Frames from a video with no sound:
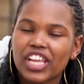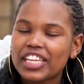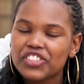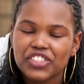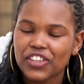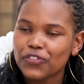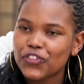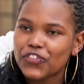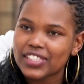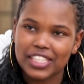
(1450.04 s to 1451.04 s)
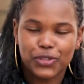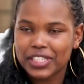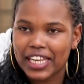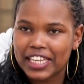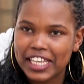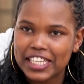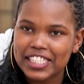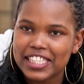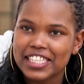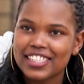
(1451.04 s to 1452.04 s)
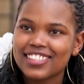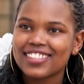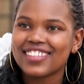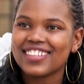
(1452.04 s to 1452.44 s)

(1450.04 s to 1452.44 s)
challenges have you faced that you're telling us this,